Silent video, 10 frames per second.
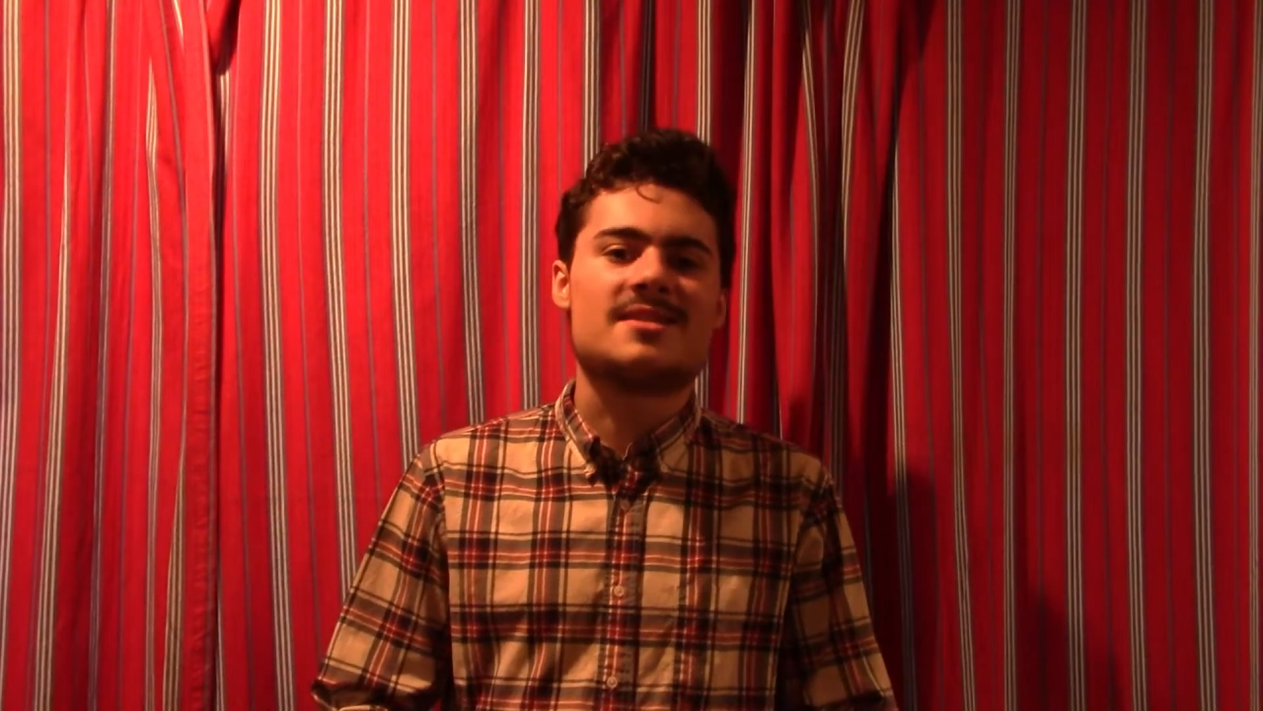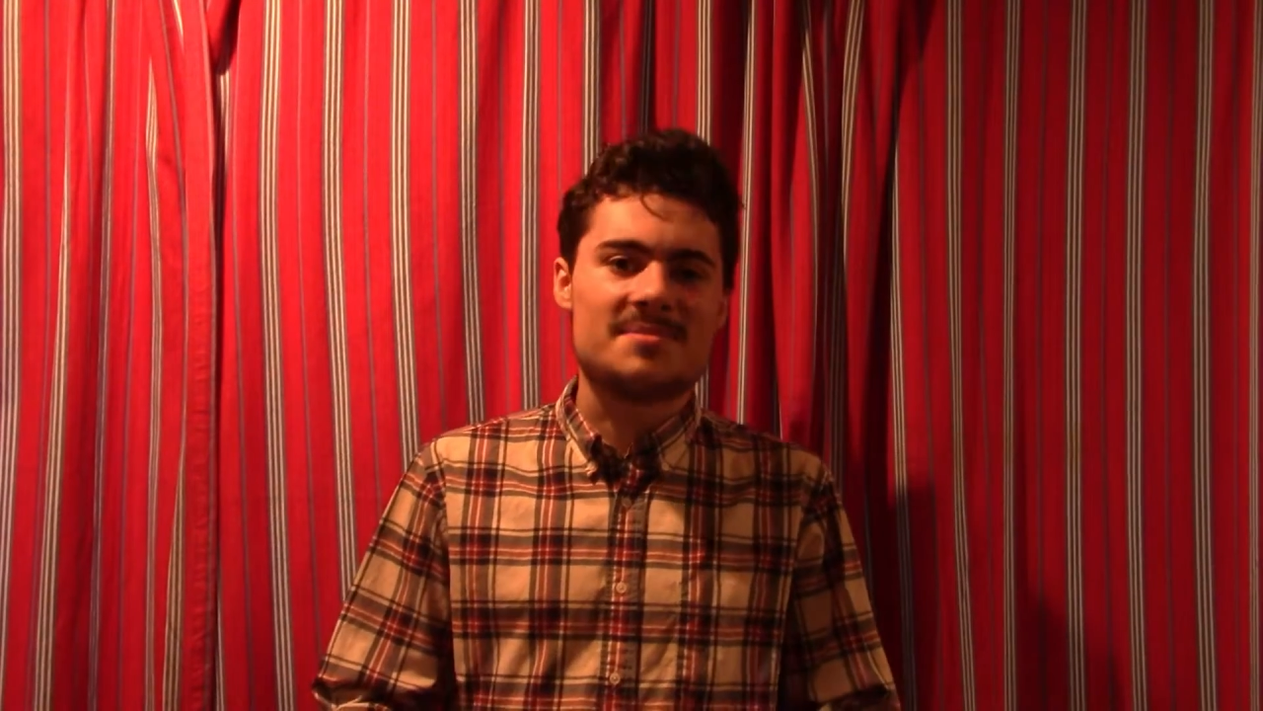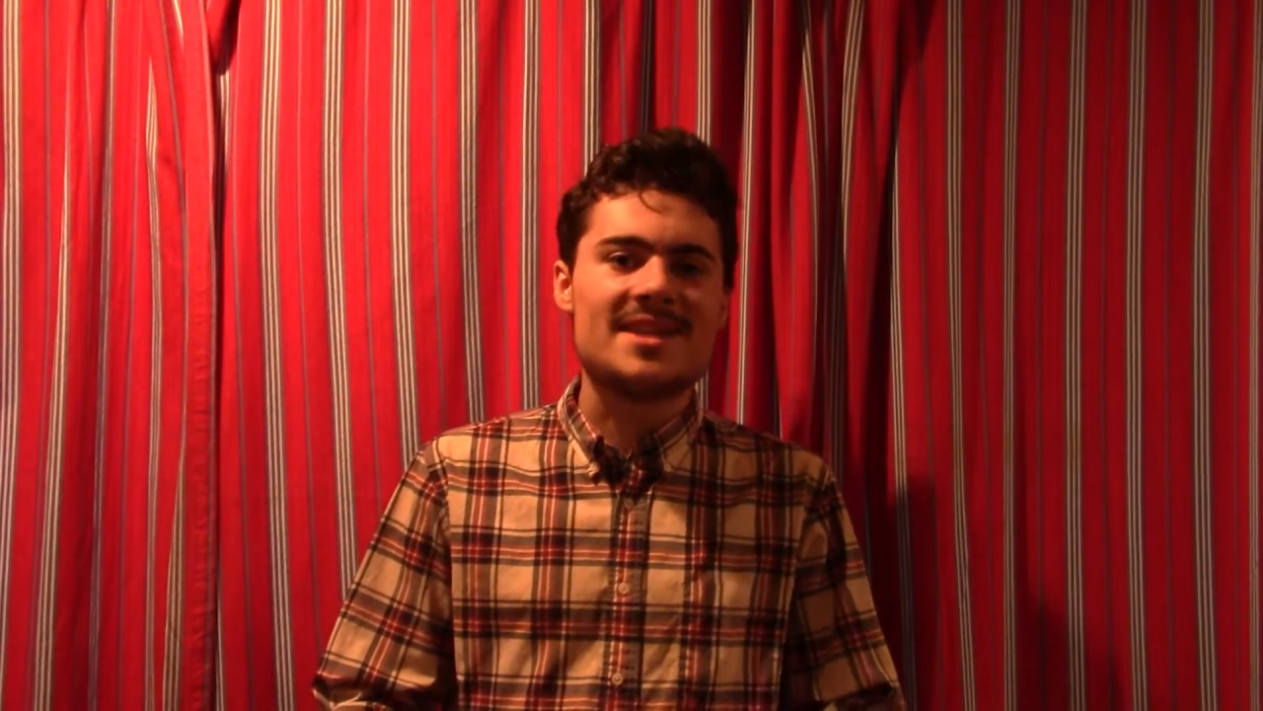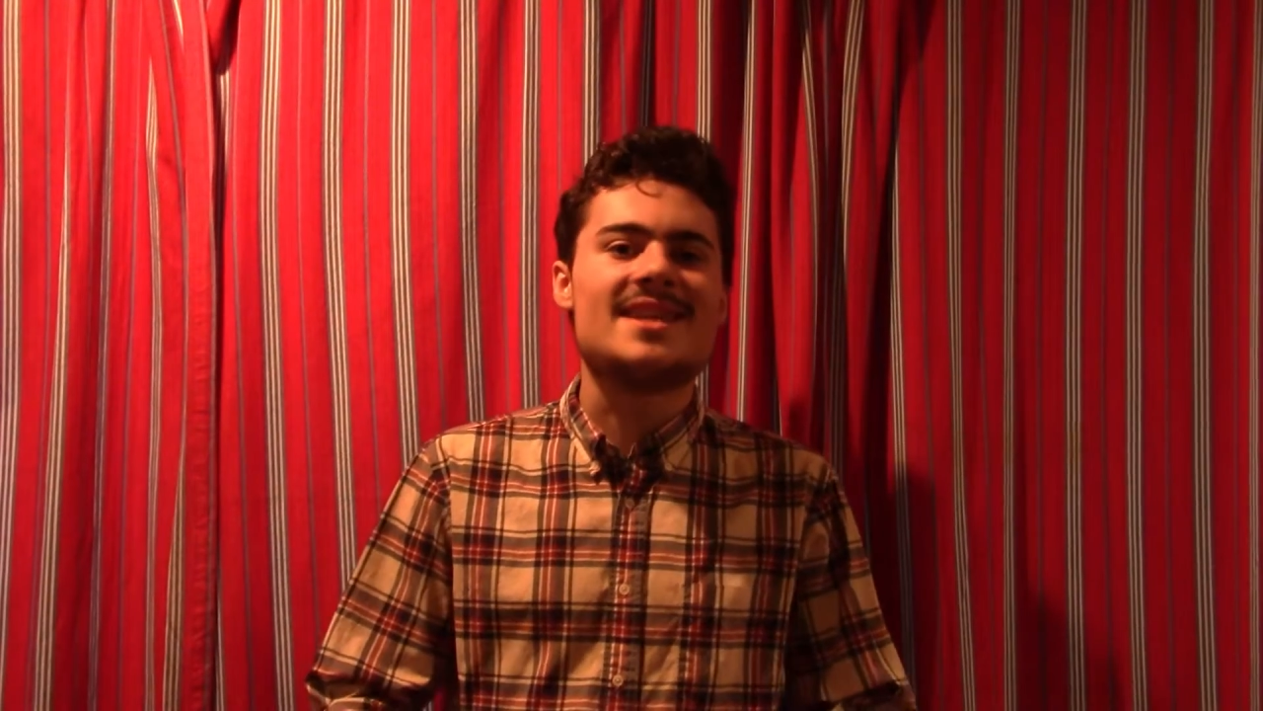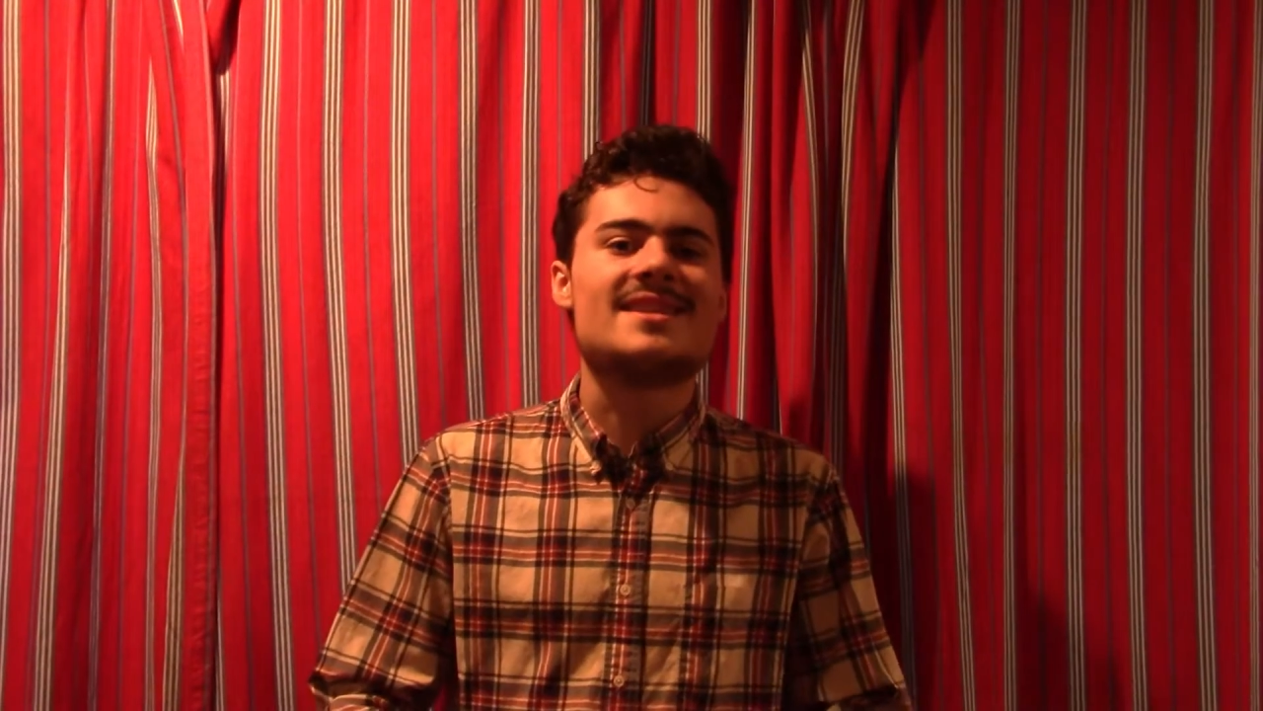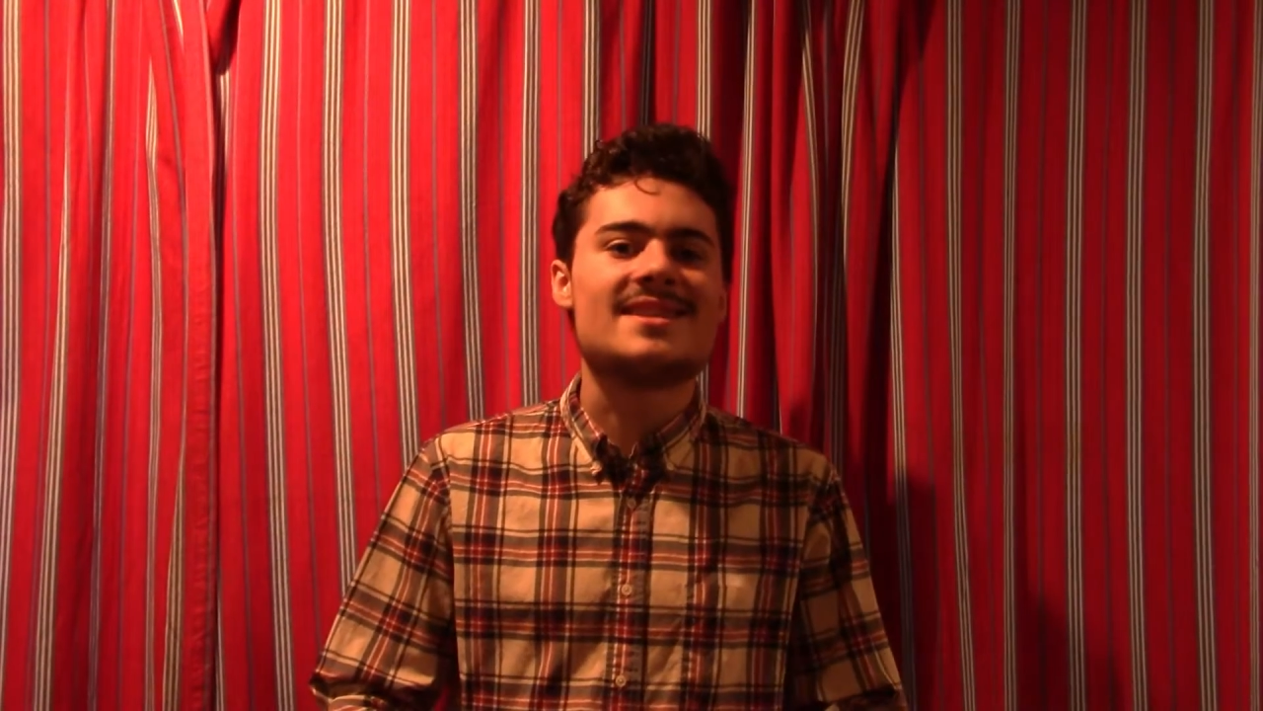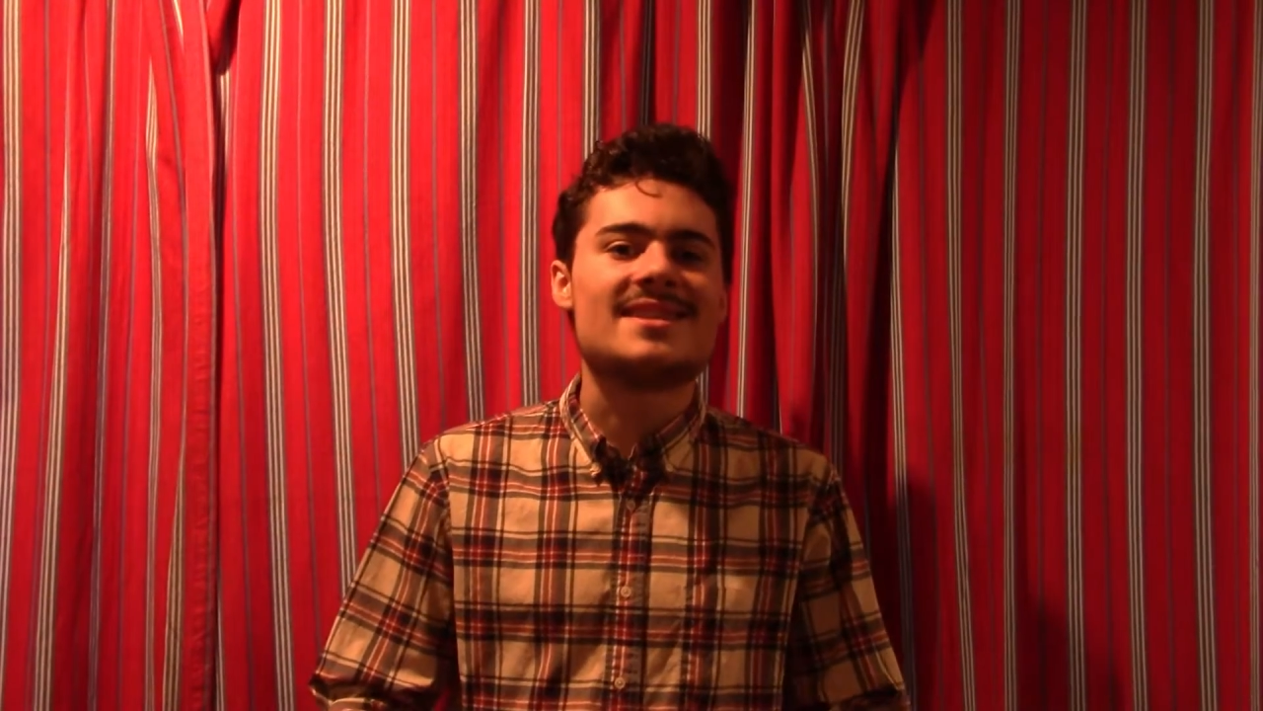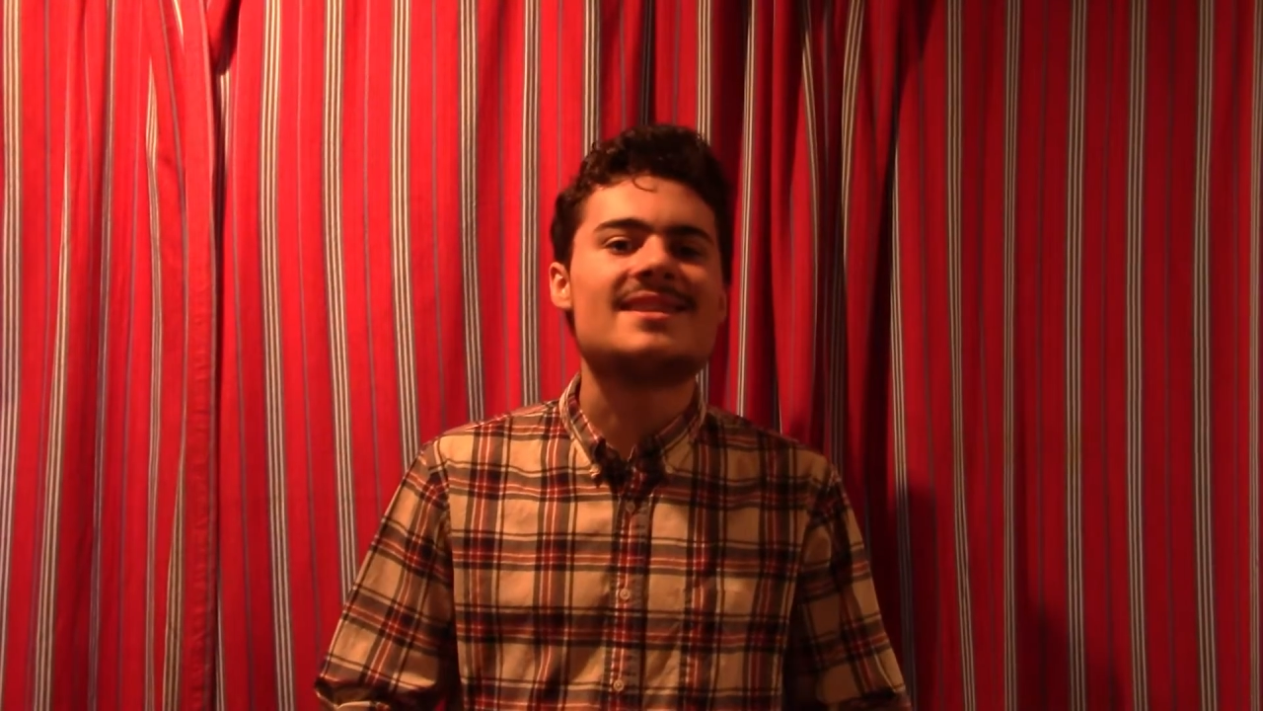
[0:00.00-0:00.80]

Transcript: please,